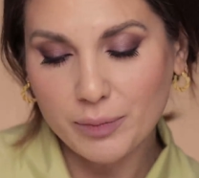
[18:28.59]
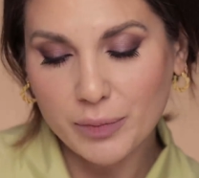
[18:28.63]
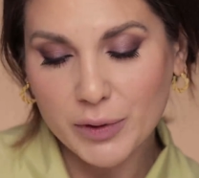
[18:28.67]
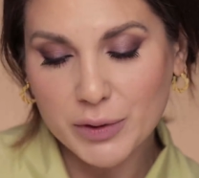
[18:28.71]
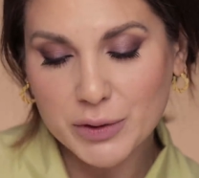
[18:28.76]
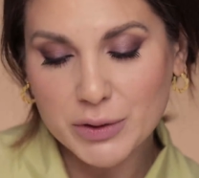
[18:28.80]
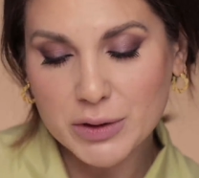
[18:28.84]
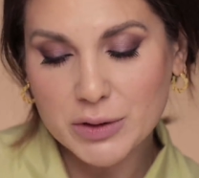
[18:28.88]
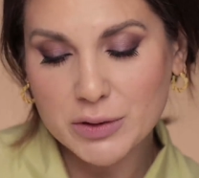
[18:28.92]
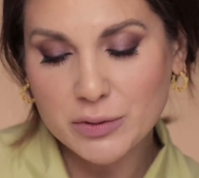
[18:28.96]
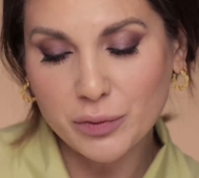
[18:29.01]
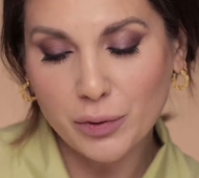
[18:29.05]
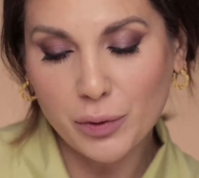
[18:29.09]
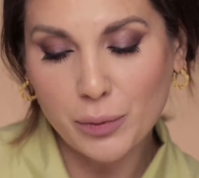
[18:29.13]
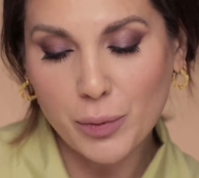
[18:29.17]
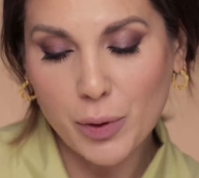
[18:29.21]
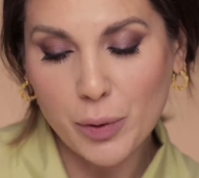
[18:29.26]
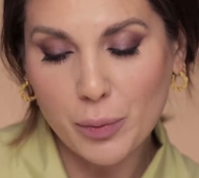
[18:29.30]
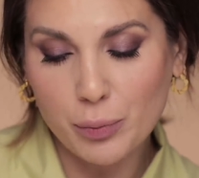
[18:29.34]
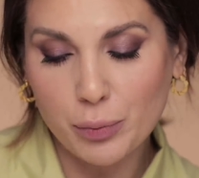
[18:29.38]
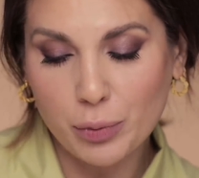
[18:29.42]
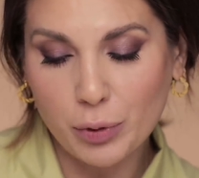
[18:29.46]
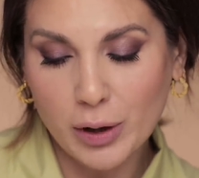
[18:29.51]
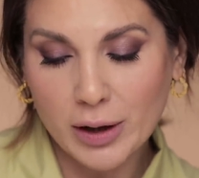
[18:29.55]
This is from
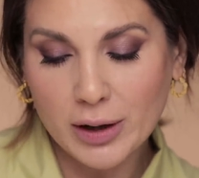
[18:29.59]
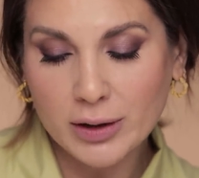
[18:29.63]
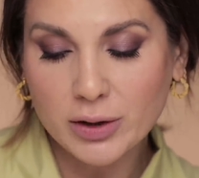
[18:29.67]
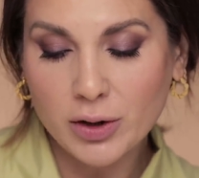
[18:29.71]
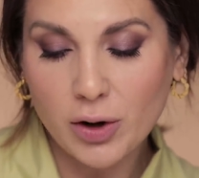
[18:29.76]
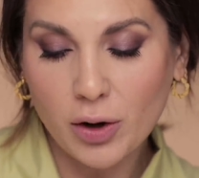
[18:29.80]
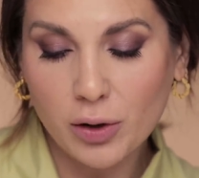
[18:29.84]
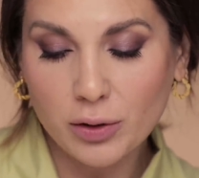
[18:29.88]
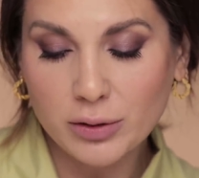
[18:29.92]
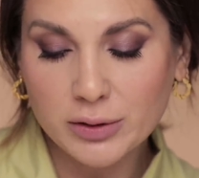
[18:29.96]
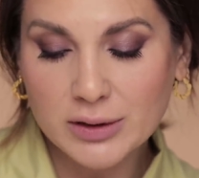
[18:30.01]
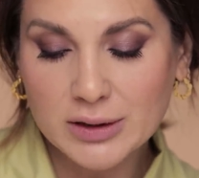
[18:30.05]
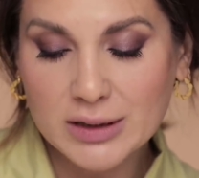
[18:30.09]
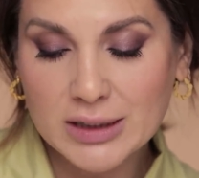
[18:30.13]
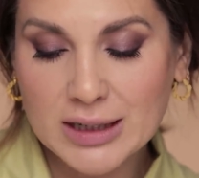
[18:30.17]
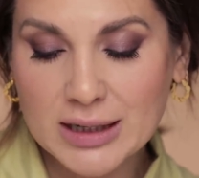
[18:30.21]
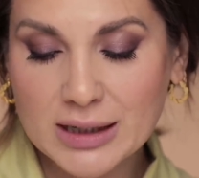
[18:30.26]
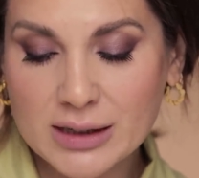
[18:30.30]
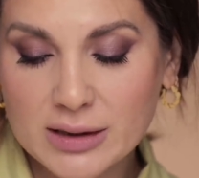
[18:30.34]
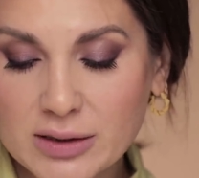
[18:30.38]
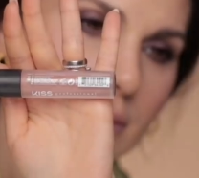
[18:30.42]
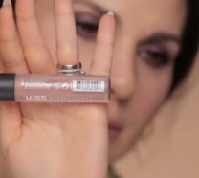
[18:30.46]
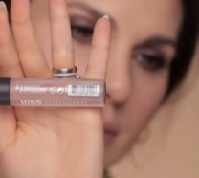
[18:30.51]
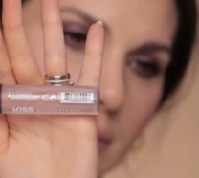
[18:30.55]
a brand called
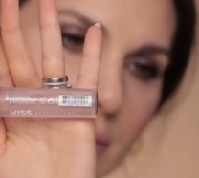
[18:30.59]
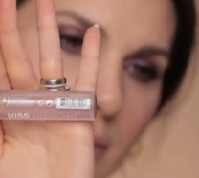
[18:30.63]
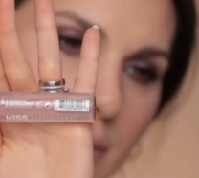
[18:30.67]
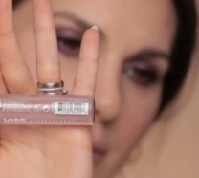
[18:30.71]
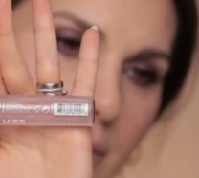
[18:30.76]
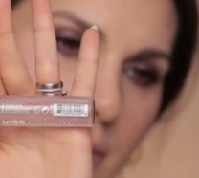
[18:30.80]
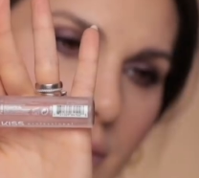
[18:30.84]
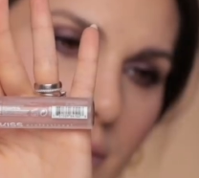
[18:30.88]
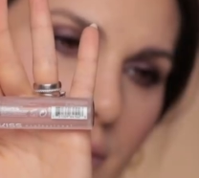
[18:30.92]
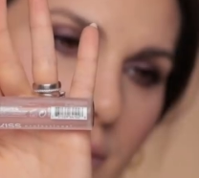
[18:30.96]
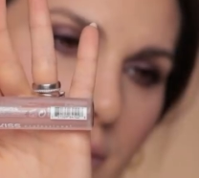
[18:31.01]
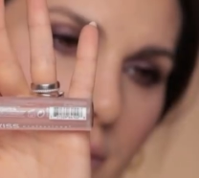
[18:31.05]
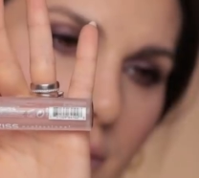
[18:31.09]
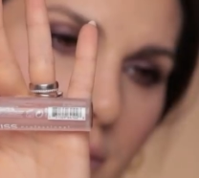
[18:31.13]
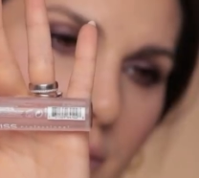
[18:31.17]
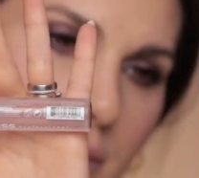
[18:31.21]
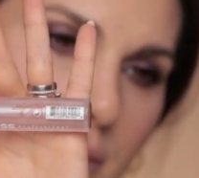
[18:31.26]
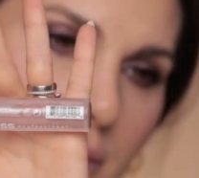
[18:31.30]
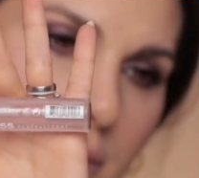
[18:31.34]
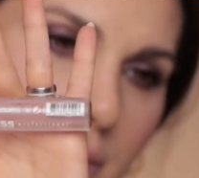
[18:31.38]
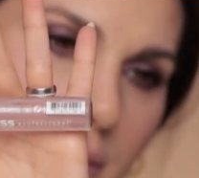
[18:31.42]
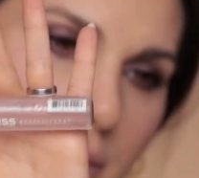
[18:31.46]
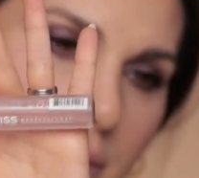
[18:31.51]
Kiss New York.